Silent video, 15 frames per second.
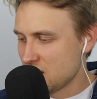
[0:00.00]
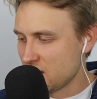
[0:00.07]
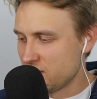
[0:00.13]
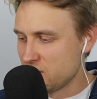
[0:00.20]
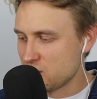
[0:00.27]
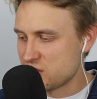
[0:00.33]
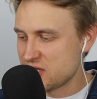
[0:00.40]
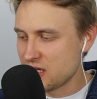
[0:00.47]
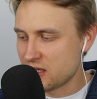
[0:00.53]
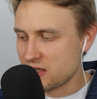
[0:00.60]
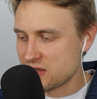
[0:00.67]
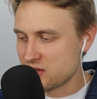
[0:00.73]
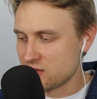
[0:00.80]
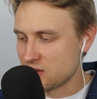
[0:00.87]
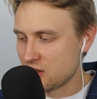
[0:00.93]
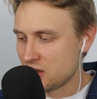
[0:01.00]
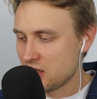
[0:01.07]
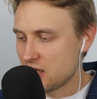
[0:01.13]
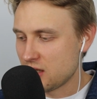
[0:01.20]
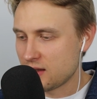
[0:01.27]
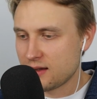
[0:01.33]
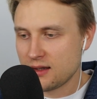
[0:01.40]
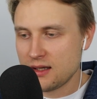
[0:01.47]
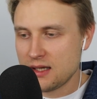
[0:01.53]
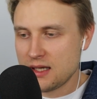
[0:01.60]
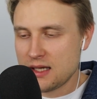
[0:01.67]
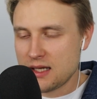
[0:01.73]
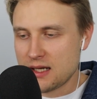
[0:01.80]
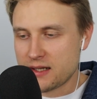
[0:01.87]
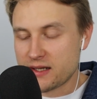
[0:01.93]
a few seconds on the clock,
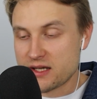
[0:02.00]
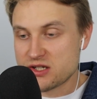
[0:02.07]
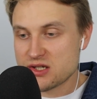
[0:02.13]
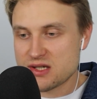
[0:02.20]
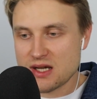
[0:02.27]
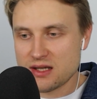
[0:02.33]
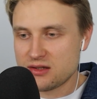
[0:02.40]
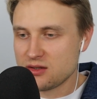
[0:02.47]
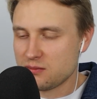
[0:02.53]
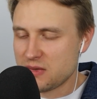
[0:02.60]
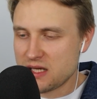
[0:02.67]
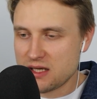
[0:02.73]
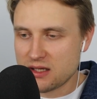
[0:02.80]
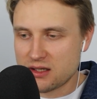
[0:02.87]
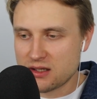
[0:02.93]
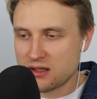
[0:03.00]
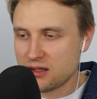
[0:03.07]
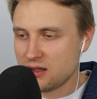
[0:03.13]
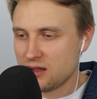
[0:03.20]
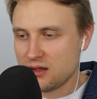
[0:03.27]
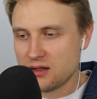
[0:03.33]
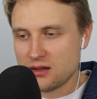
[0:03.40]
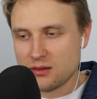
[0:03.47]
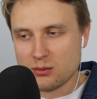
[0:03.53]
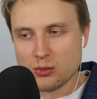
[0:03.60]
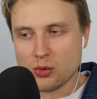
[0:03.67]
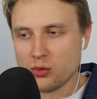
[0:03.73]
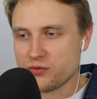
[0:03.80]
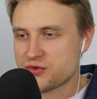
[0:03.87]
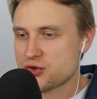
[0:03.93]
and I just had to make
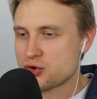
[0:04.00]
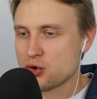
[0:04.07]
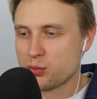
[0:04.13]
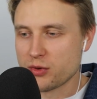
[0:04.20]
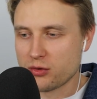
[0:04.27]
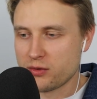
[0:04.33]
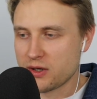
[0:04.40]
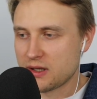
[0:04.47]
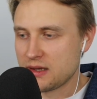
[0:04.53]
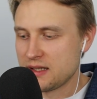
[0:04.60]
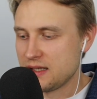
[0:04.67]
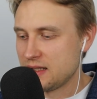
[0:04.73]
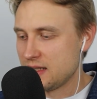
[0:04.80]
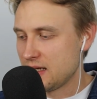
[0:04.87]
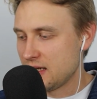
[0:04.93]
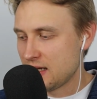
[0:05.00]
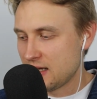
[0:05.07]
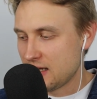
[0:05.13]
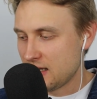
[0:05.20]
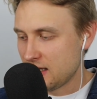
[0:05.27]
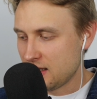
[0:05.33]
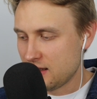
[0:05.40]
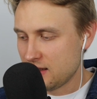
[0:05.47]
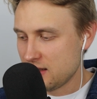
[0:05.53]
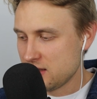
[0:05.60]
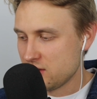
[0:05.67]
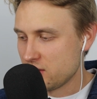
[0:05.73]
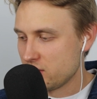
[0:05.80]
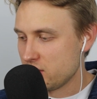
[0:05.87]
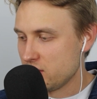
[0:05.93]
moves super quickly. And I
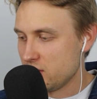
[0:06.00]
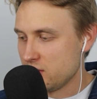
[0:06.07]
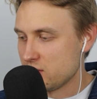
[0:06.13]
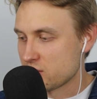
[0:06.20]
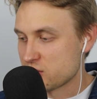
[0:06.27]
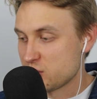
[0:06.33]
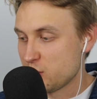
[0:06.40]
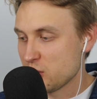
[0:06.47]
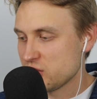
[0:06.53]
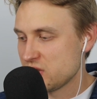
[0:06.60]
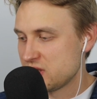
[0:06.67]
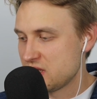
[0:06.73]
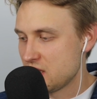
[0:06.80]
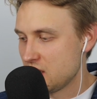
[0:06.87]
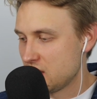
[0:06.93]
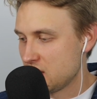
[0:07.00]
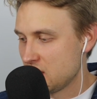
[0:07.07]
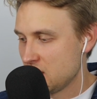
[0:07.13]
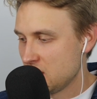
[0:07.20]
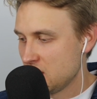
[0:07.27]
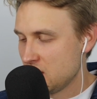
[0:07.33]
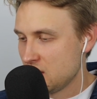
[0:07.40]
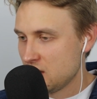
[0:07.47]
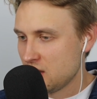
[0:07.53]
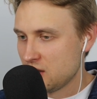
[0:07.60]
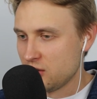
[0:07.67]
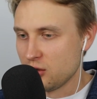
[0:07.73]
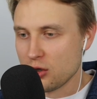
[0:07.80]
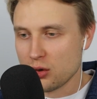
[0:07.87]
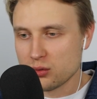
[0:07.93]
you're supposed to take
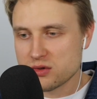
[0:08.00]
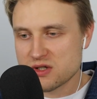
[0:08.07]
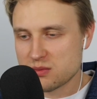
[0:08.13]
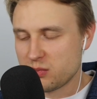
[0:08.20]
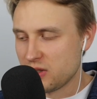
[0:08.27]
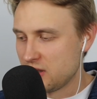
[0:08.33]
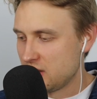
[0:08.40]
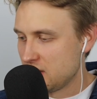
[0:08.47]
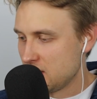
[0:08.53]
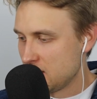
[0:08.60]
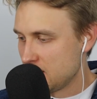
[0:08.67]
notes, but